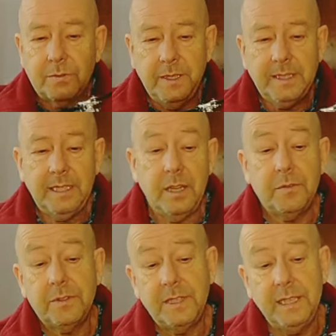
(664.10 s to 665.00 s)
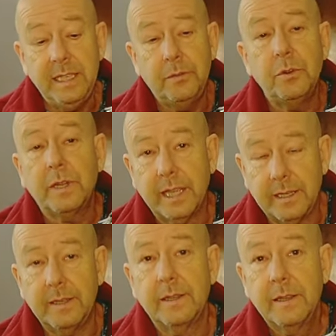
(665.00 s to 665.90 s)
fitted, if you
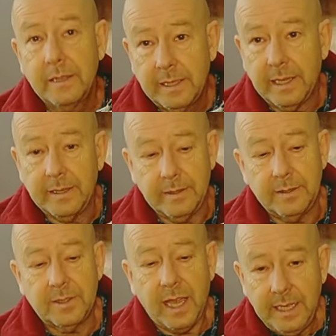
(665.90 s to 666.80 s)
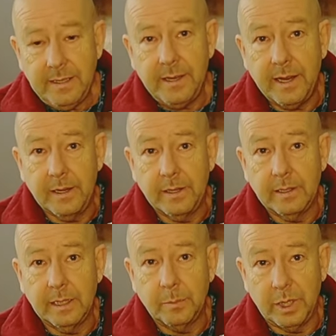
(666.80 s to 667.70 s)
can tighten her
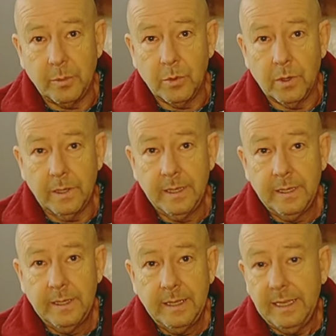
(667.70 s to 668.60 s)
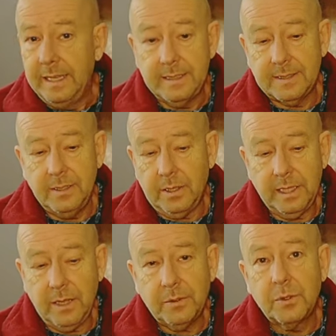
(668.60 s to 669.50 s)
a bit more. It's not
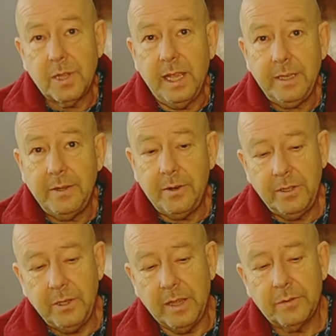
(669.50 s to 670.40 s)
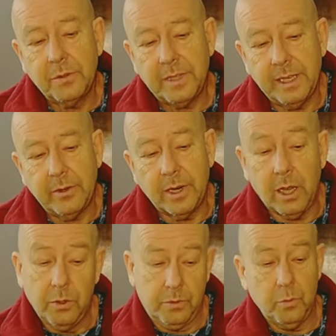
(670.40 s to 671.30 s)
enough to tighten her, you have to take her
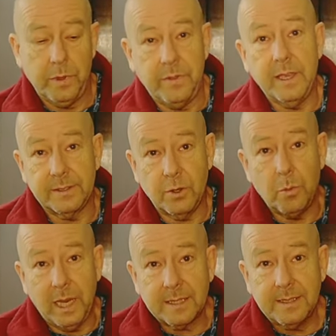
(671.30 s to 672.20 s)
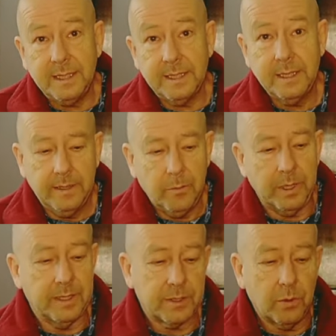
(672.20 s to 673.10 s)
out when there's no plastic, when
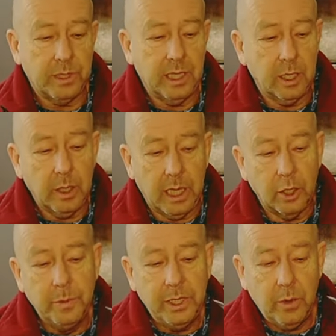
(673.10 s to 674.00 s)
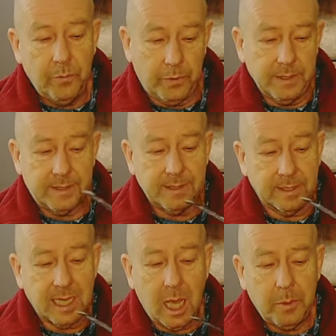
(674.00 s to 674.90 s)
it's only aluminum, for instance,
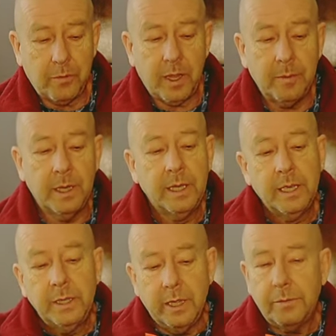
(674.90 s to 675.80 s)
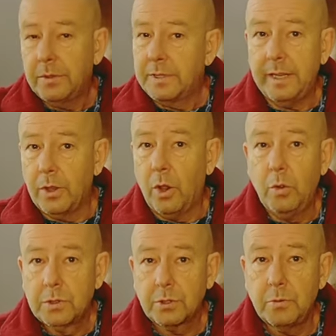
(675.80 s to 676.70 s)
and carbon fiber. You have to take the whole
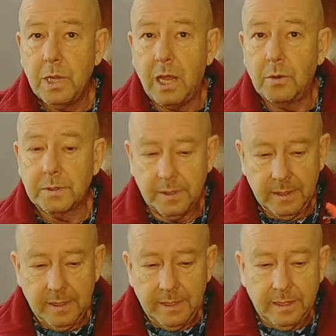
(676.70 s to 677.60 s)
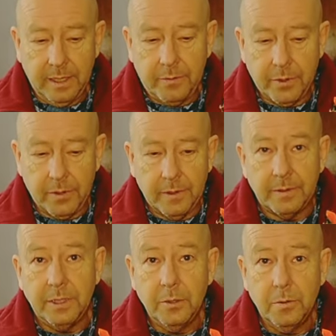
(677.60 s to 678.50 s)
screw out, give her
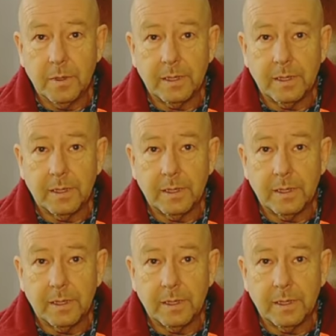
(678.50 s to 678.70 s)
new